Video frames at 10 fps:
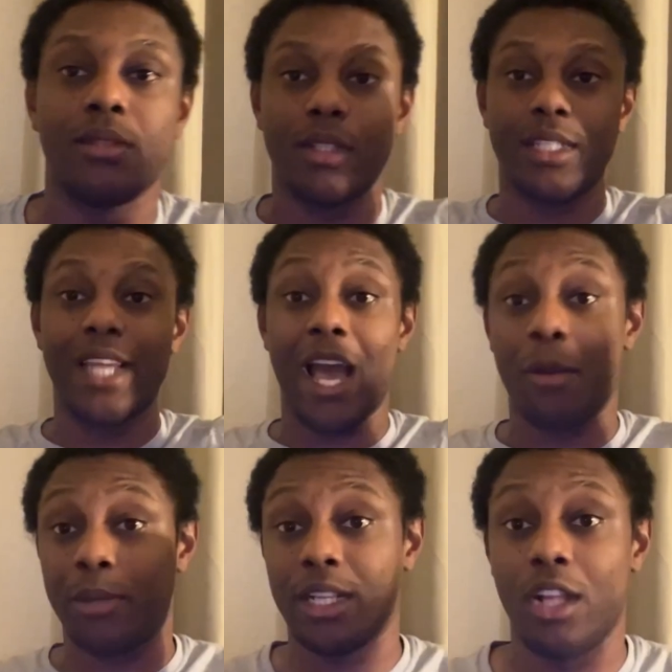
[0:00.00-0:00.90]
down
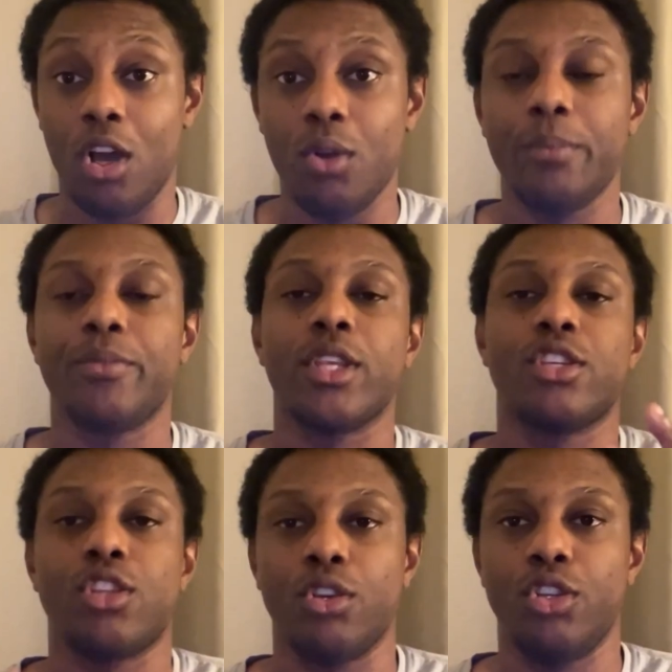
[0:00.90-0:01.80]
below
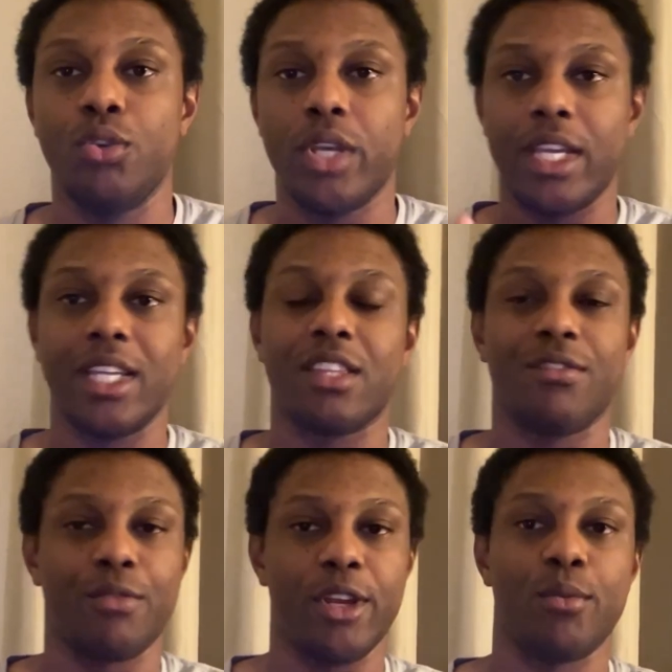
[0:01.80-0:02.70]
so you can get the
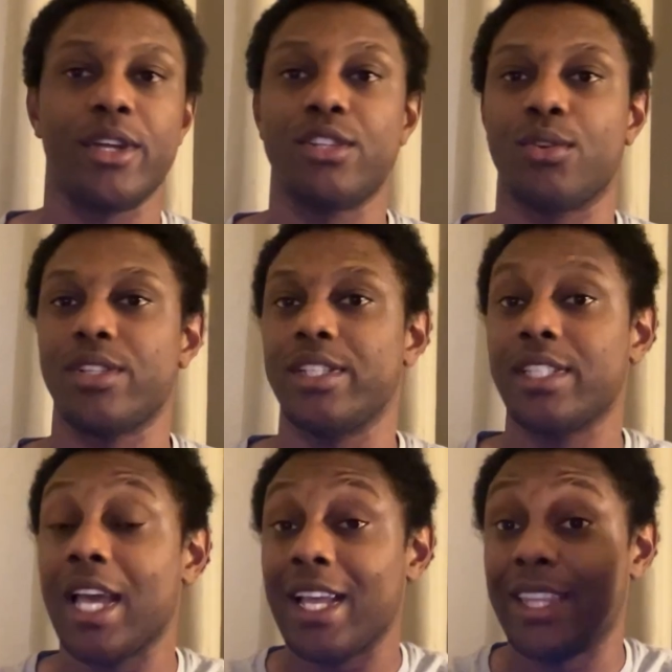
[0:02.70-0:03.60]
free resources
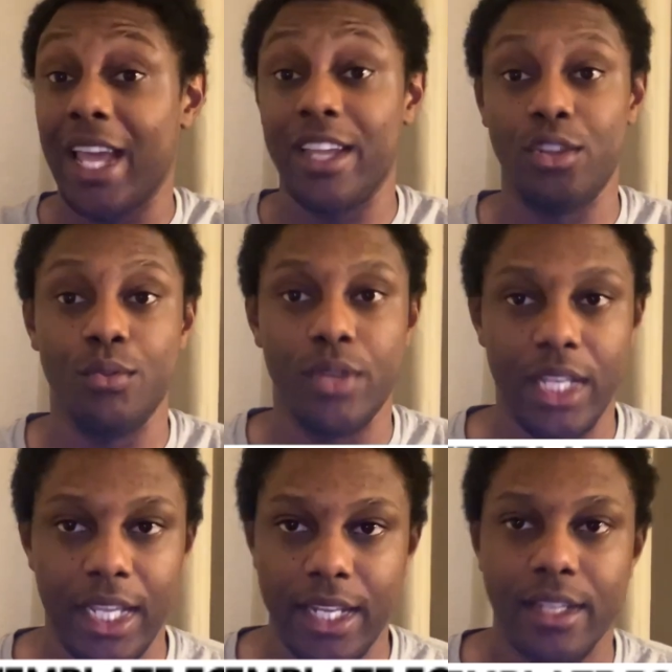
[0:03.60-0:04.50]
that you
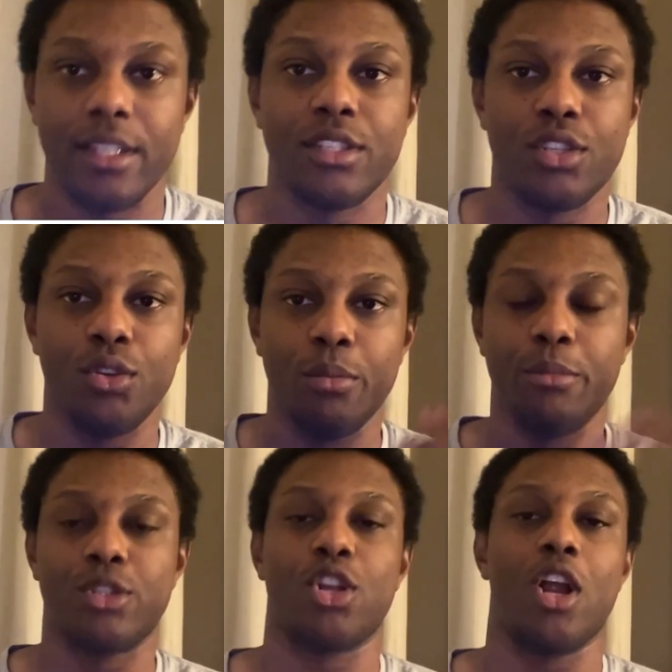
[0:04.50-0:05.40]
need to
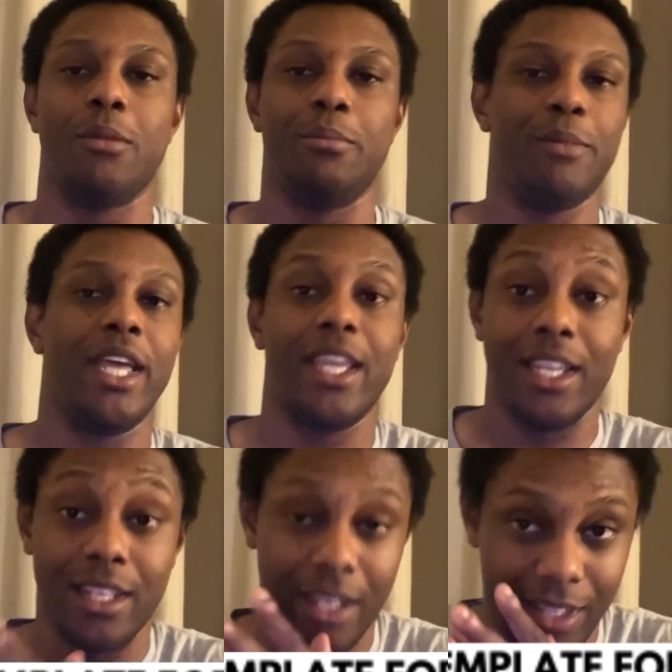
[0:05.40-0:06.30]
start
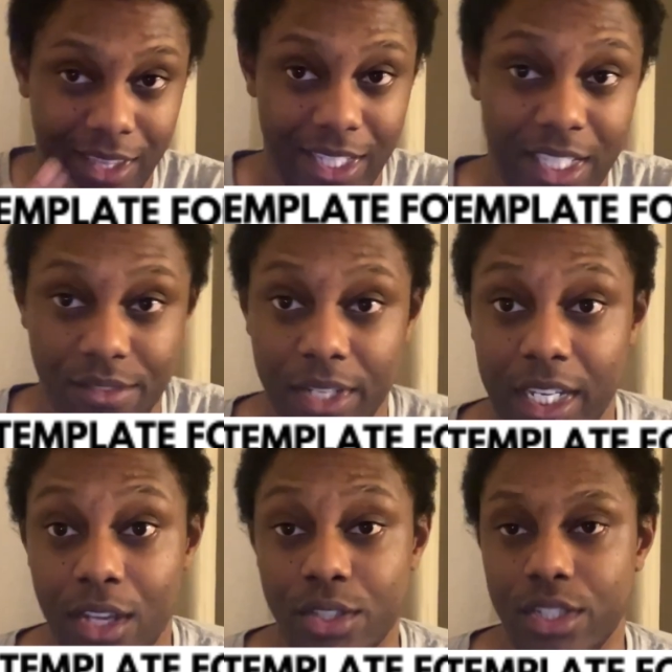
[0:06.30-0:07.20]
making these
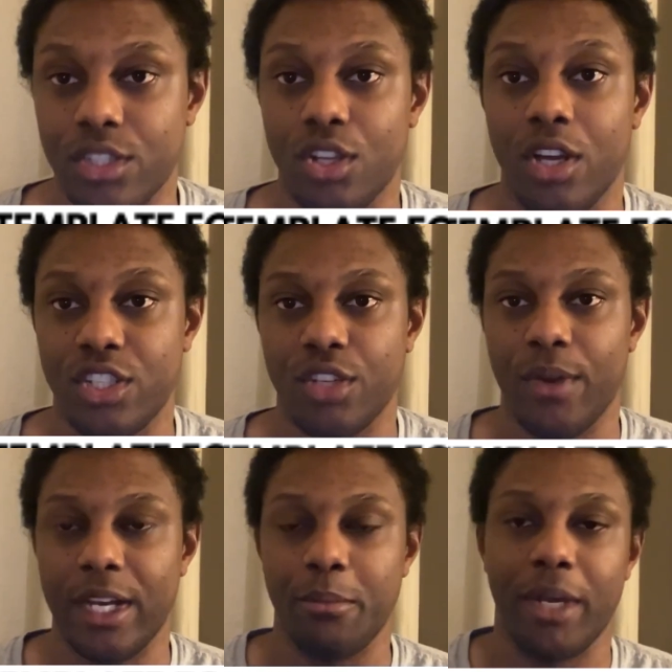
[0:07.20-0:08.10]
videos and start
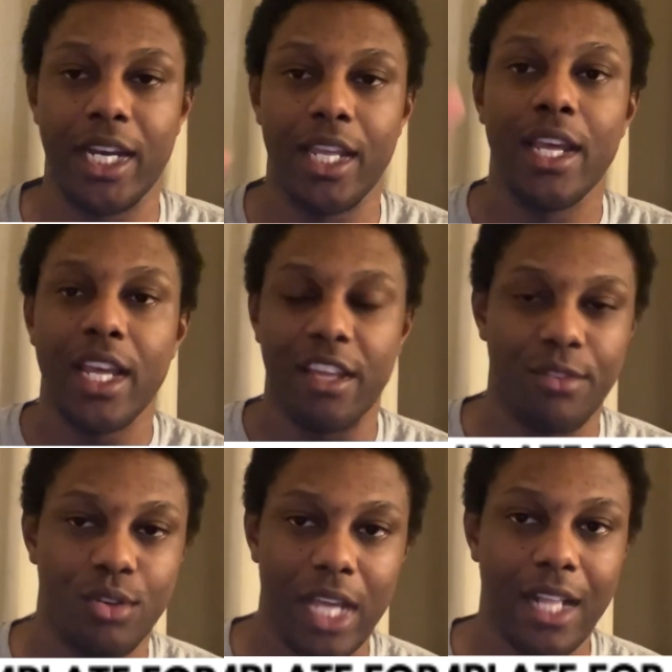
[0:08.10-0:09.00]
generating money. If you
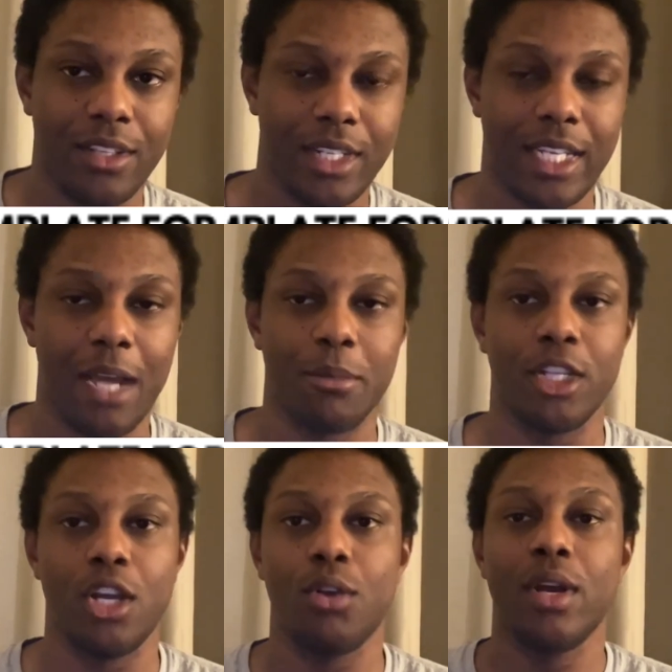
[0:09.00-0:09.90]
download it down
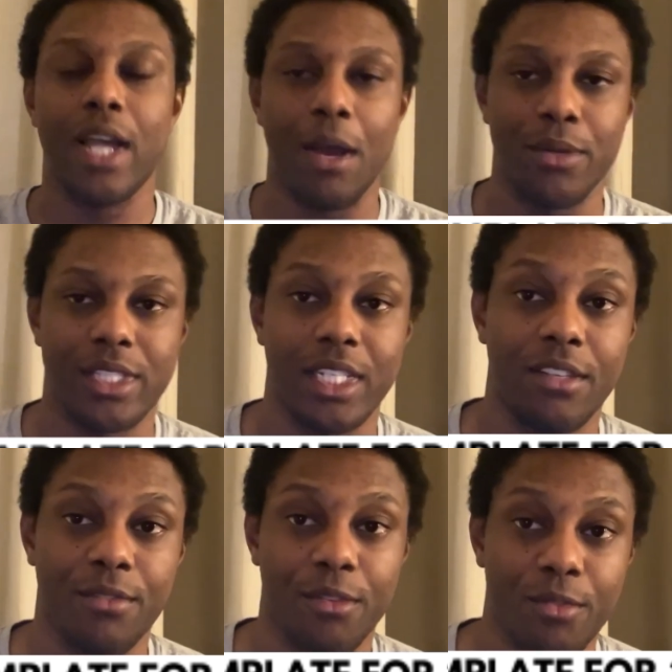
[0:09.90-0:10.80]
below, I will send it
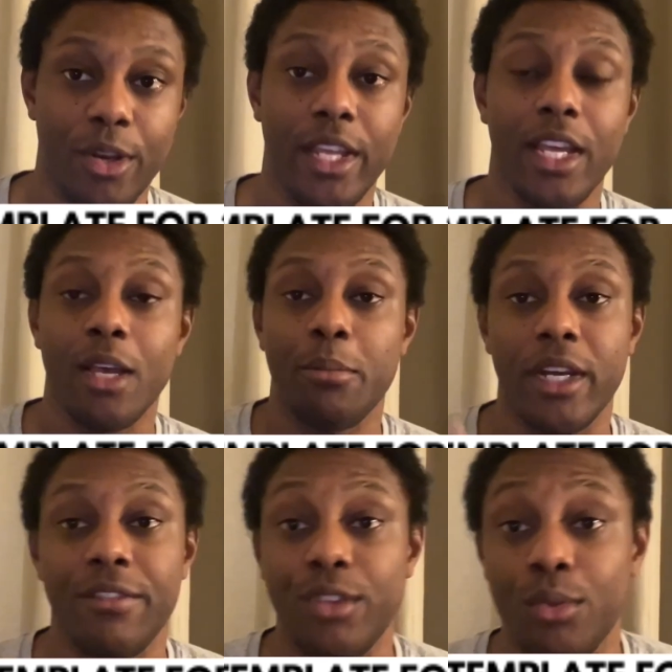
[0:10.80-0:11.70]
for free. But
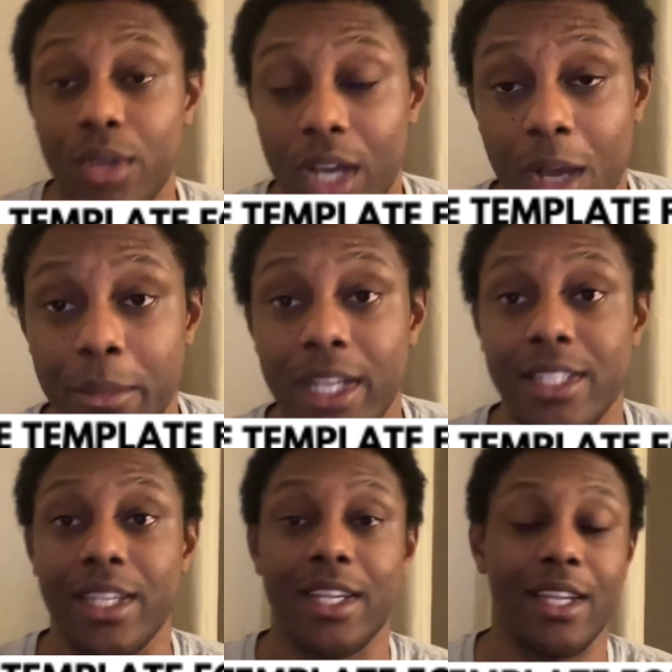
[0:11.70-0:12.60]
if you comment
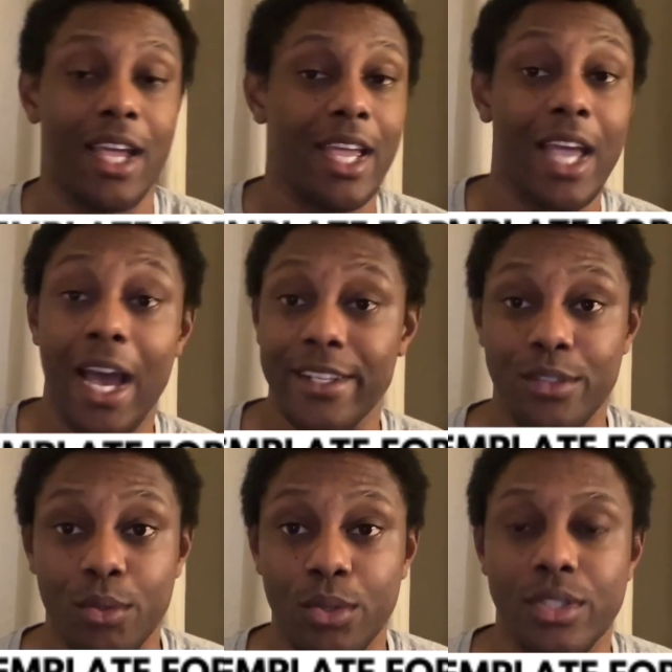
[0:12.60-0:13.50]
AI
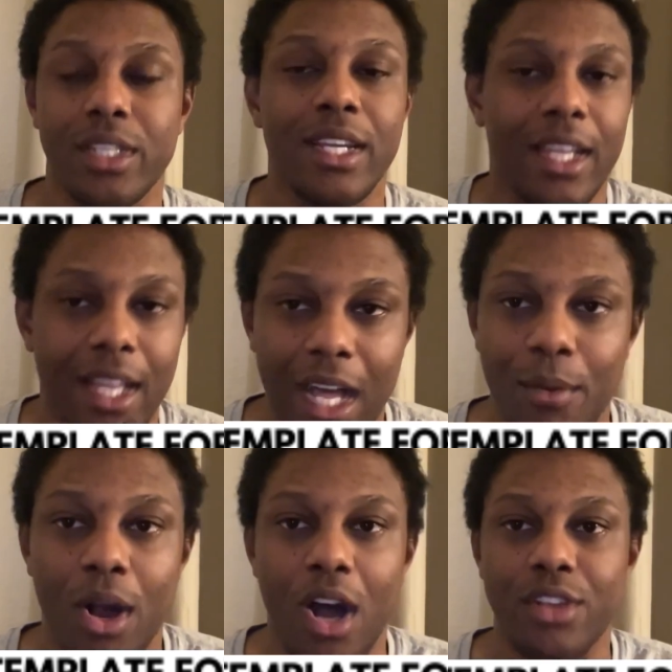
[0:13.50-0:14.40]
tools, I will
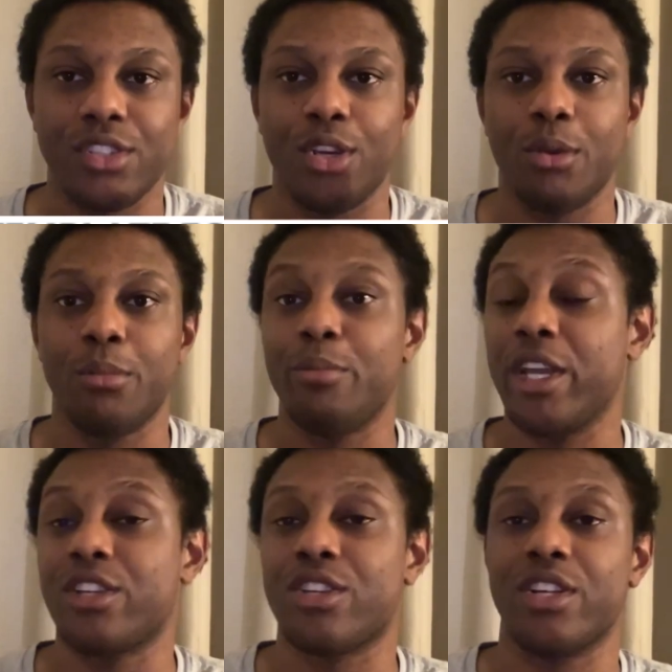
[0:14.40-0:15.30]
also make
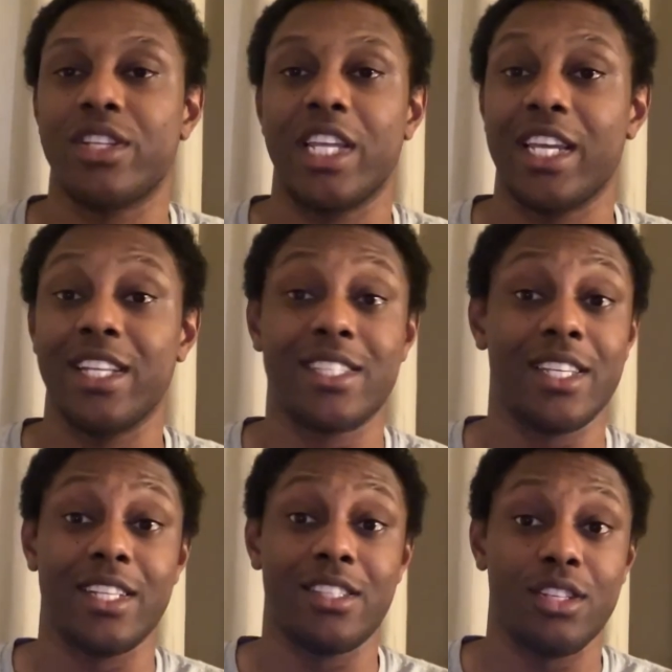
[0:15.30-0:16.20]
sure they get
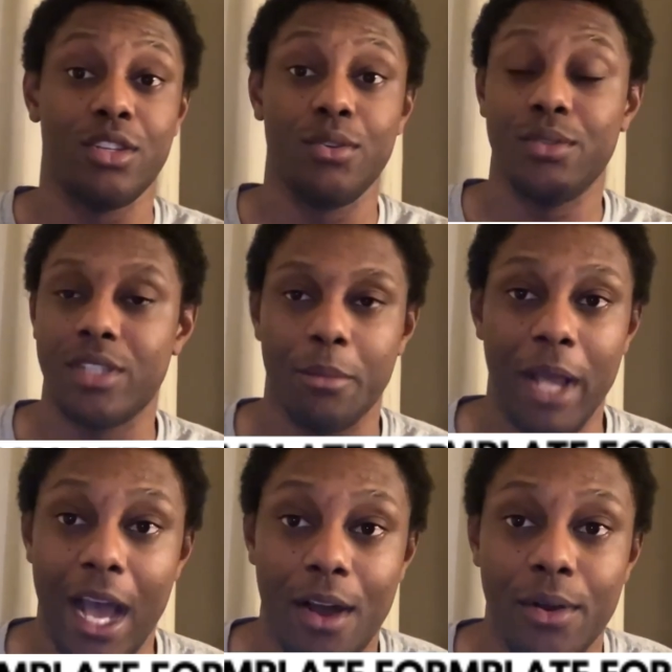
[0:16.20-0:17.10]
sent to you
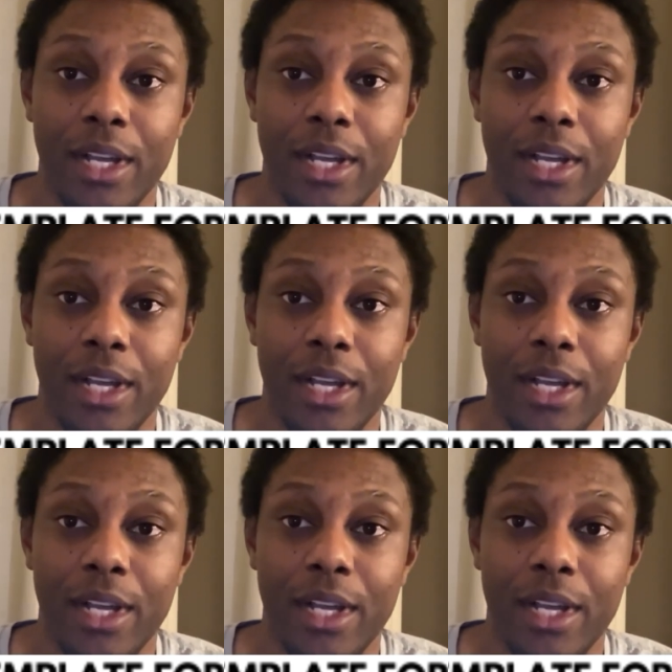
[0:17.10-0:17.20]
somehow.